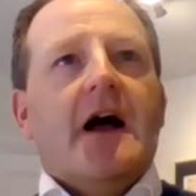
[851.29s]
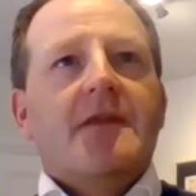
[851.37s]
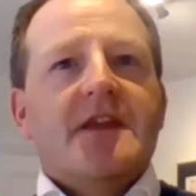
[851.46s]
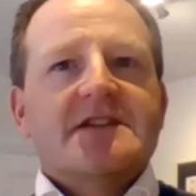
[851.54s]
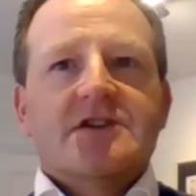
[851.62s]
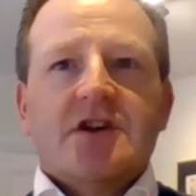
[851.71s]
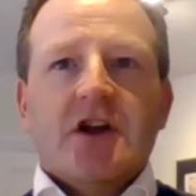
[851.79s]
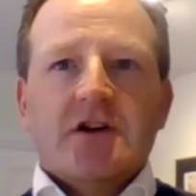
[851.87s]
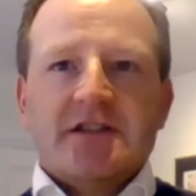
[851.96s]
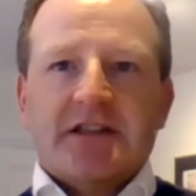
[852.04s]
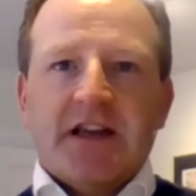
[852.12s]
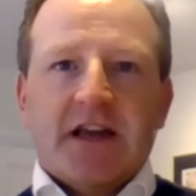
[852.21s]
This
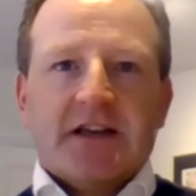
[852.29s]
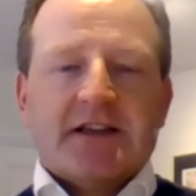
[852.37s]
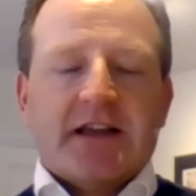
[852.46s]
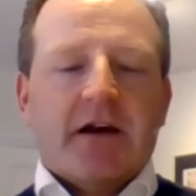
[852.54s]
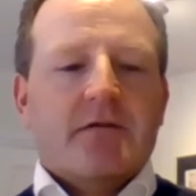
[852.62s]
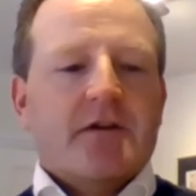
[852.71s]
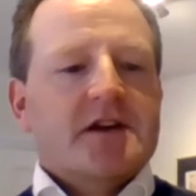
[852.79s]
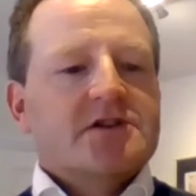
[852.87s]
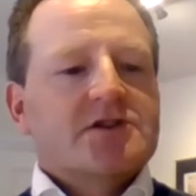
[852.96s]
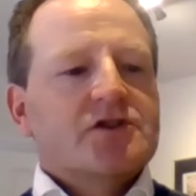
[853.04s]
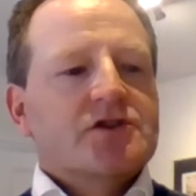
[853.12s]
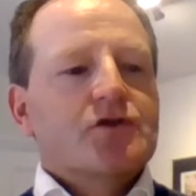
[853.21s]
does take us, however,
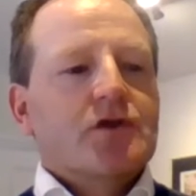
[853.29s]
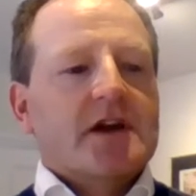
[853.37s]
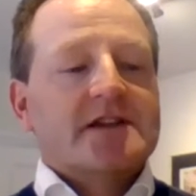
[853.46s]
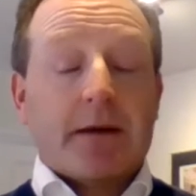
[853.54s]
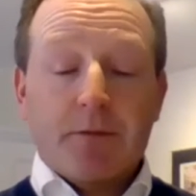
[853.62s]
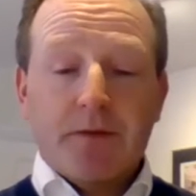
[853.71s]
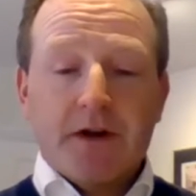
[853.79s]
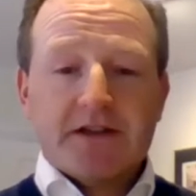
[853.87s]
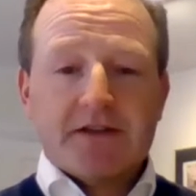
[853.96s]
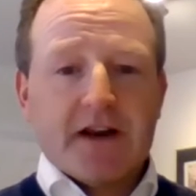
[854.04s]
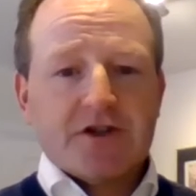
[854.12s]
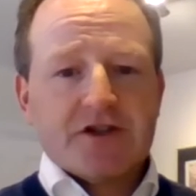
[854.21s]
into a separate piece
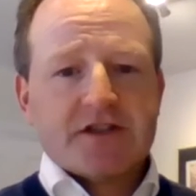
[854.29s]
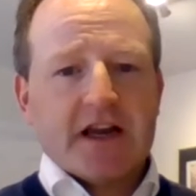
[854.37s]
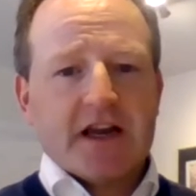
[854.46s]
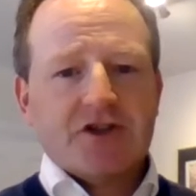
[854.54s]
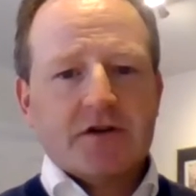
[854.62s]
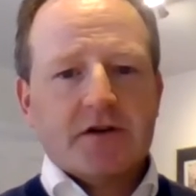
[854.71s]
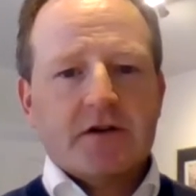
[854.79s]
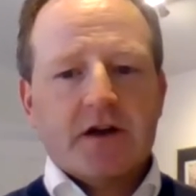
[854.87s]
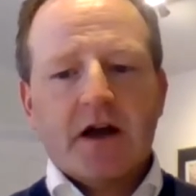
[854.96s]
of legislation